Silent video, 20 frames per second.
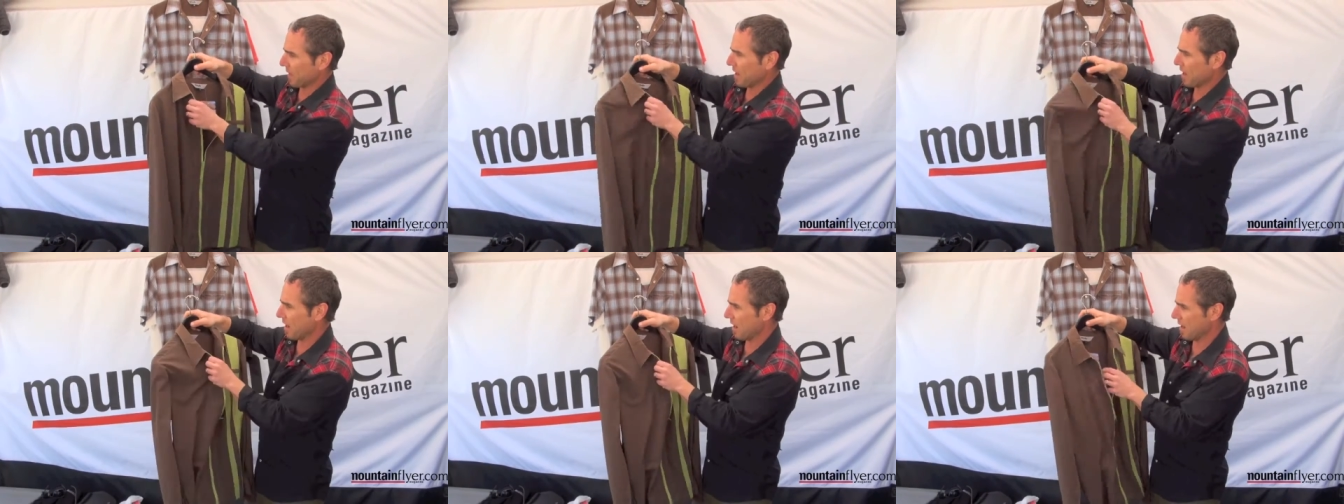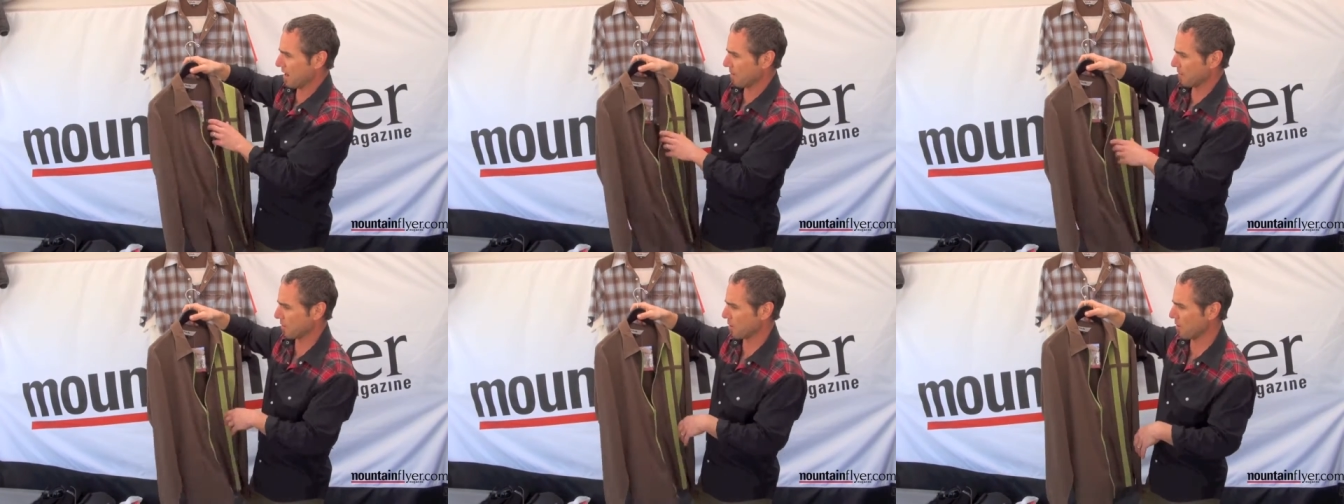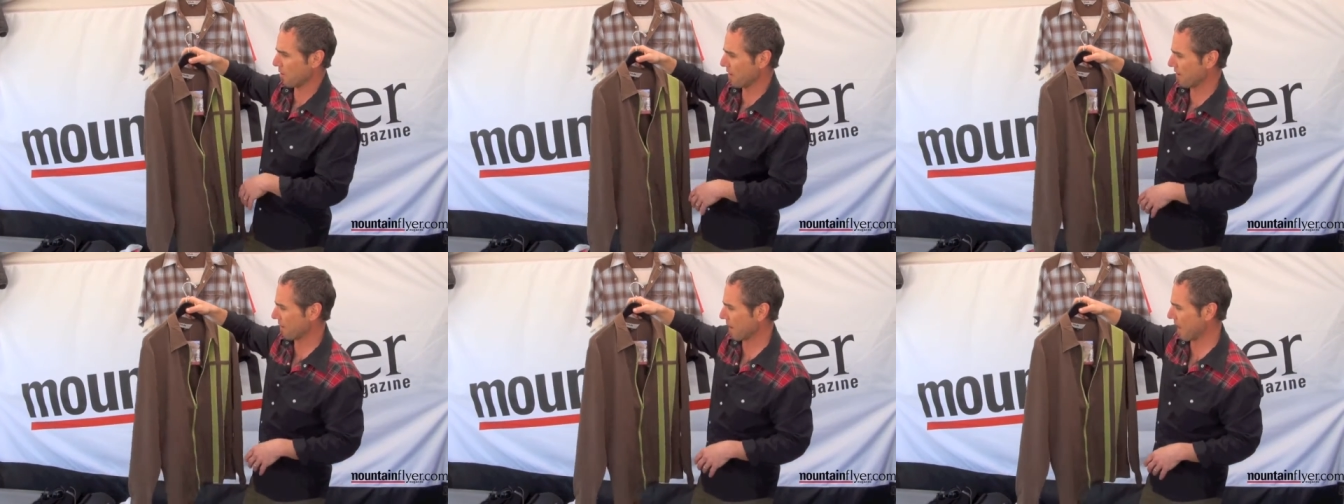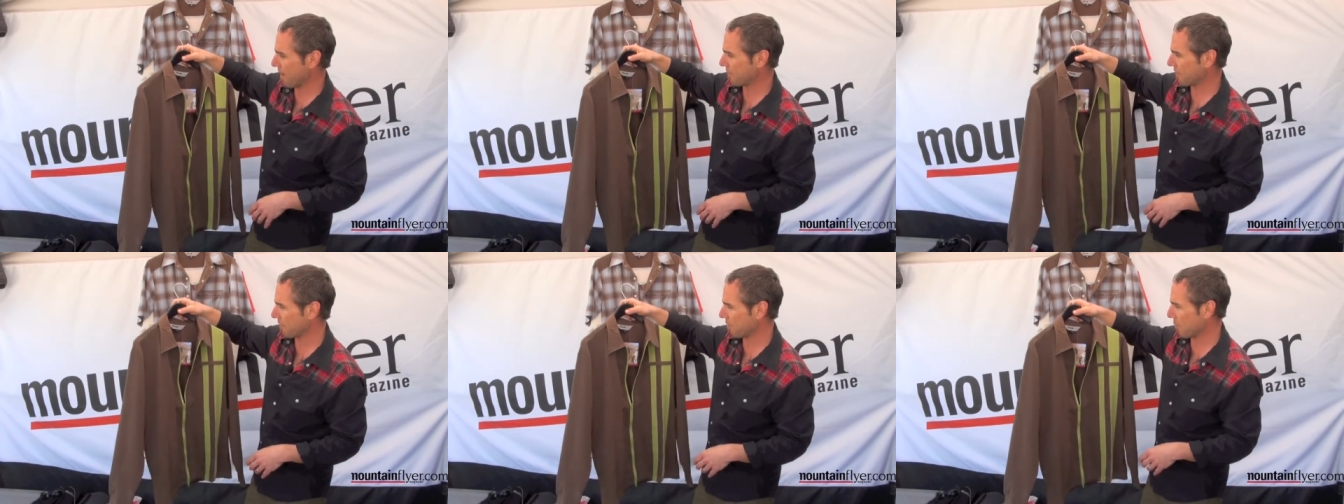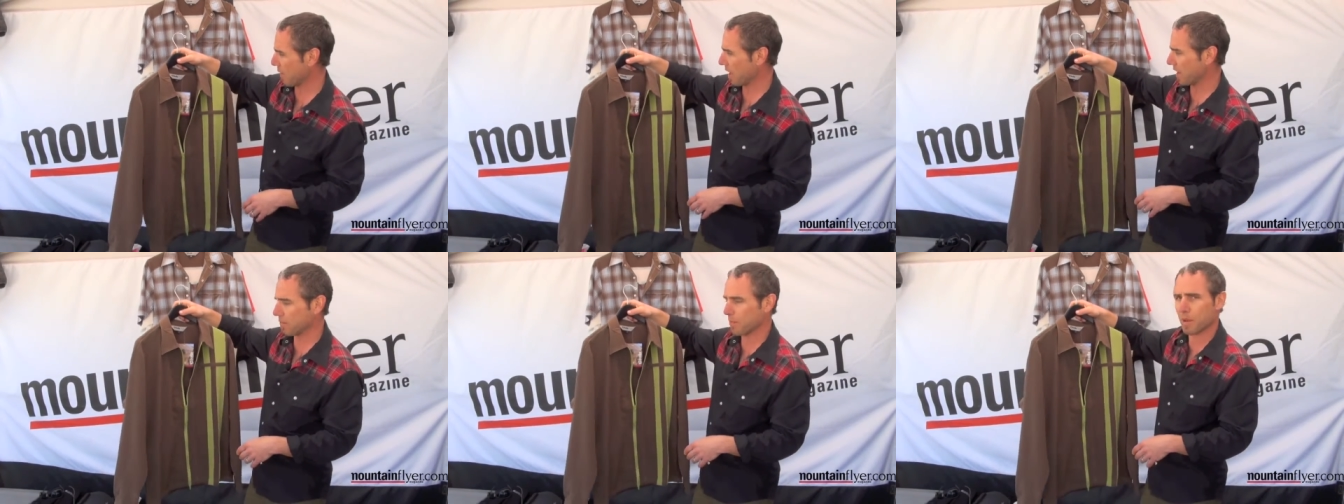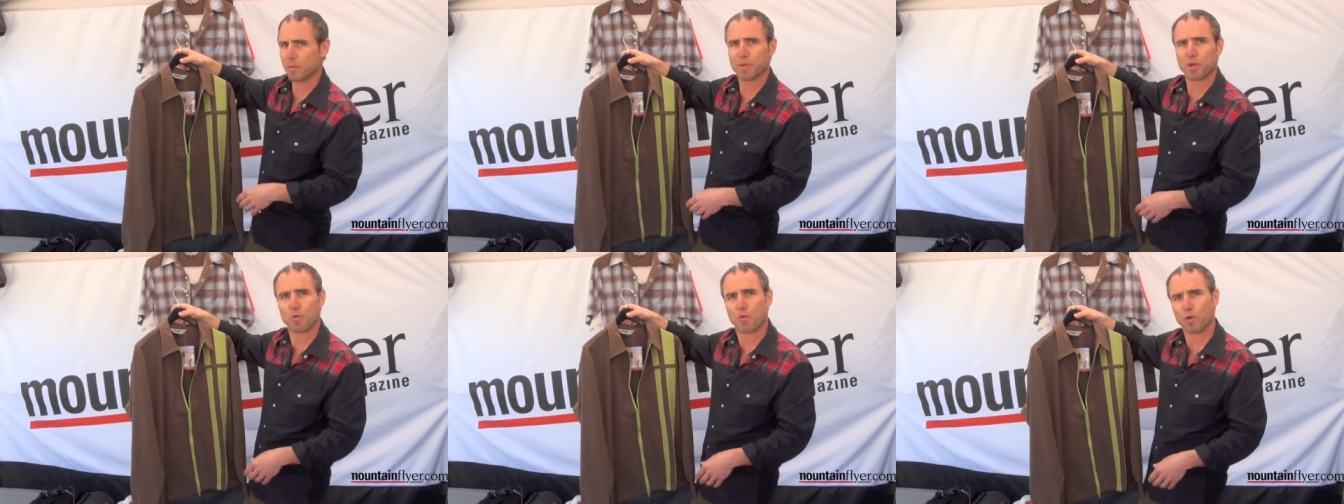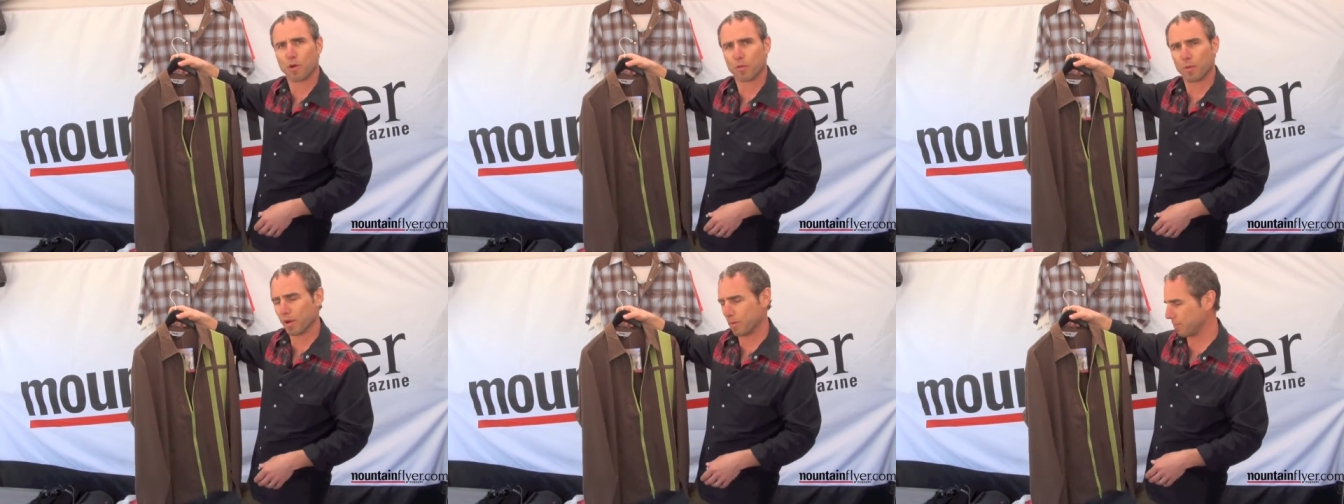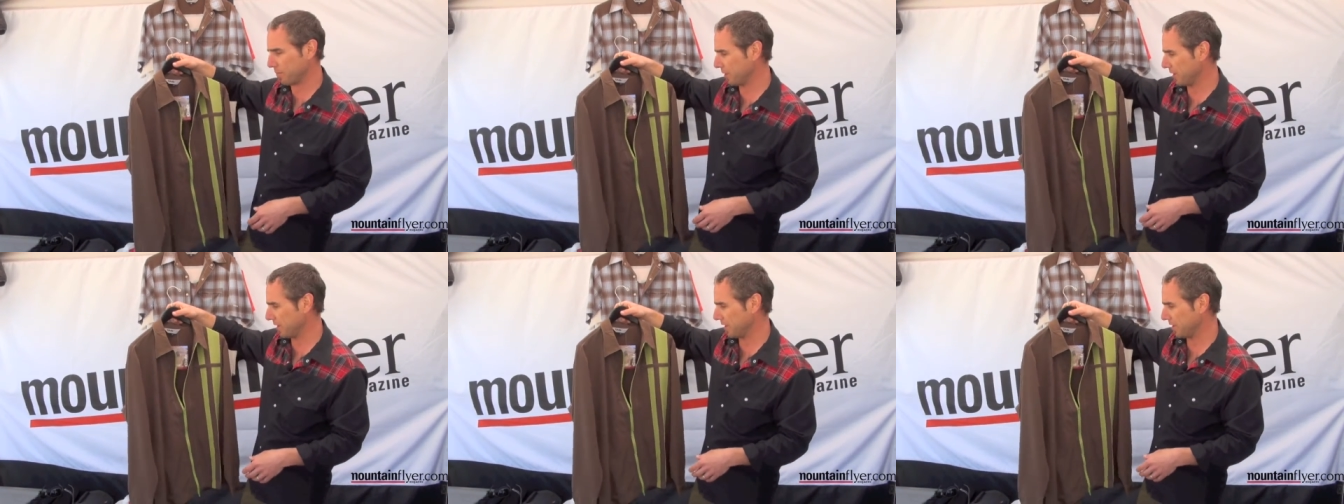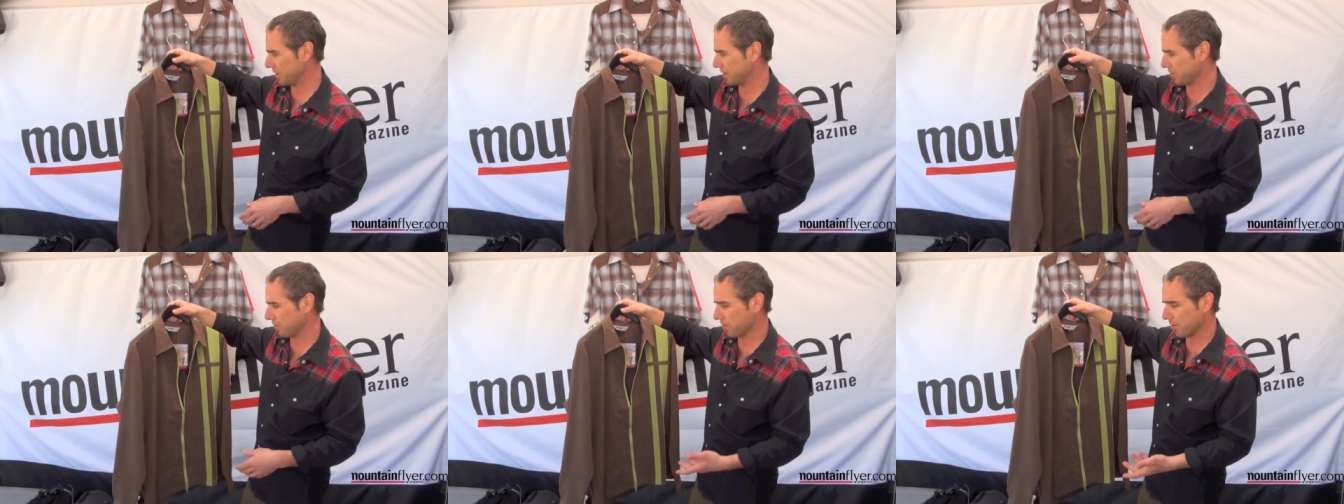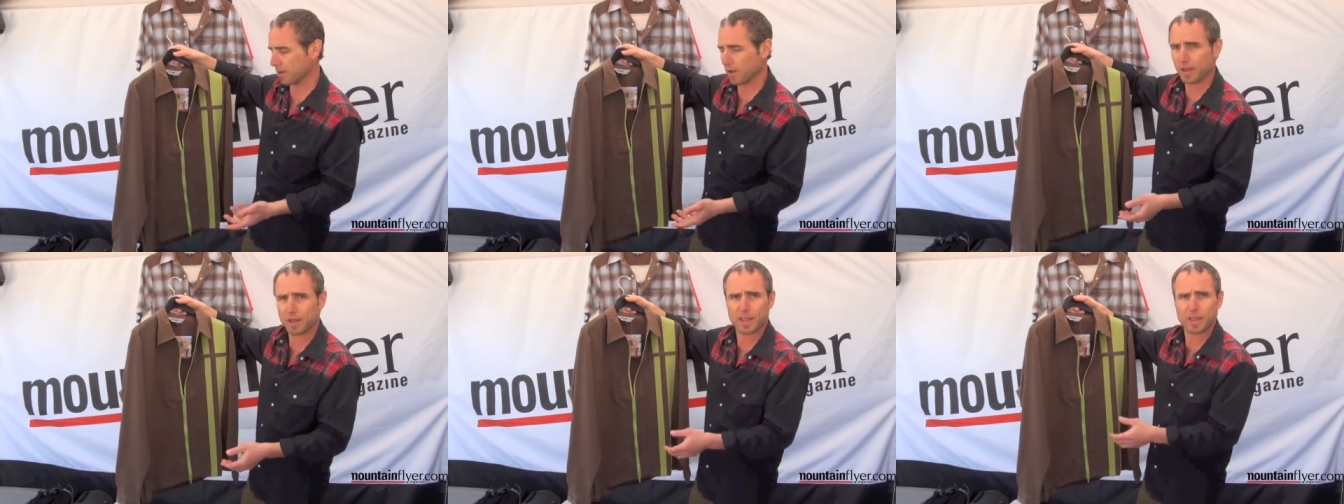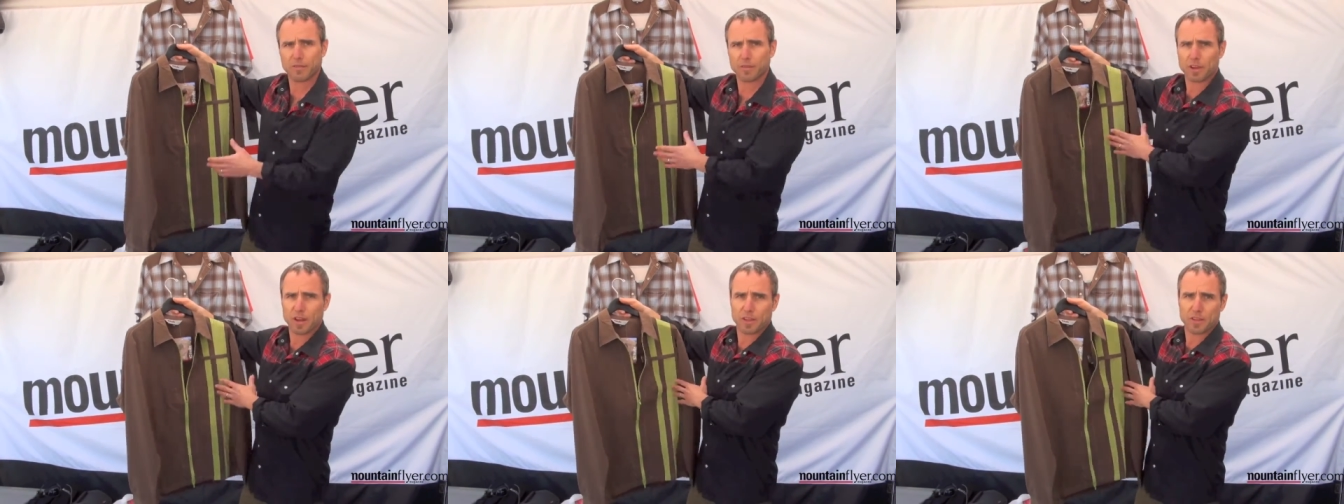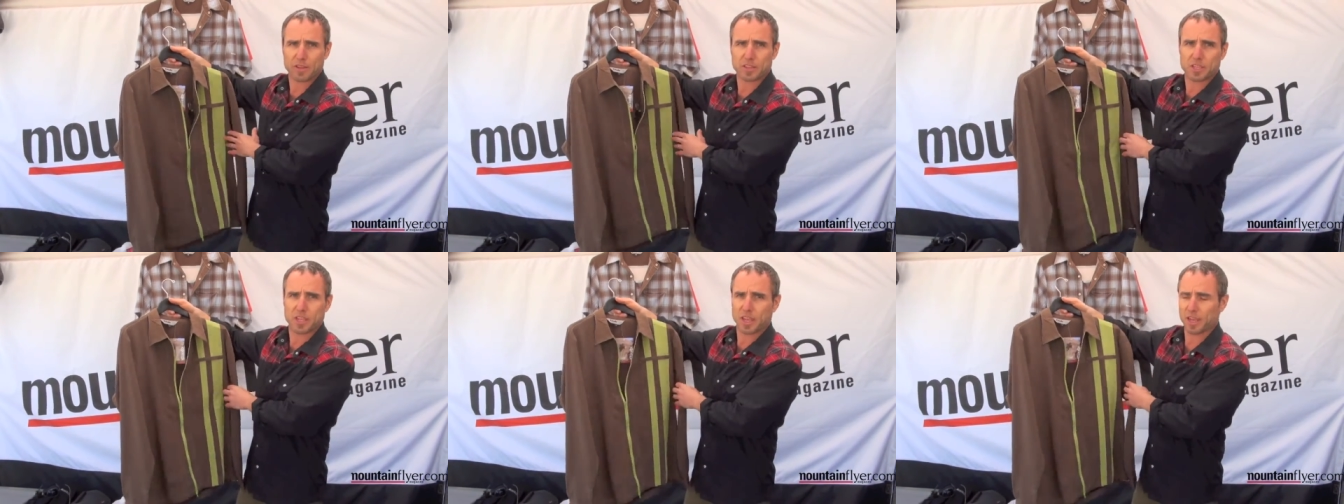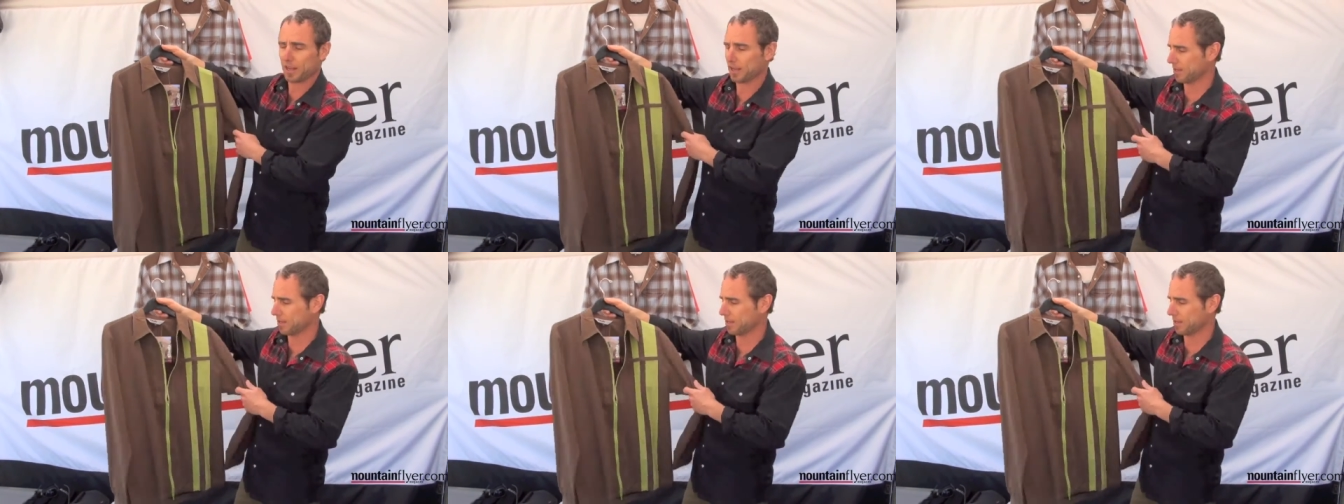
Go out after the bike, maybe a warm-up piece, or even on the skin.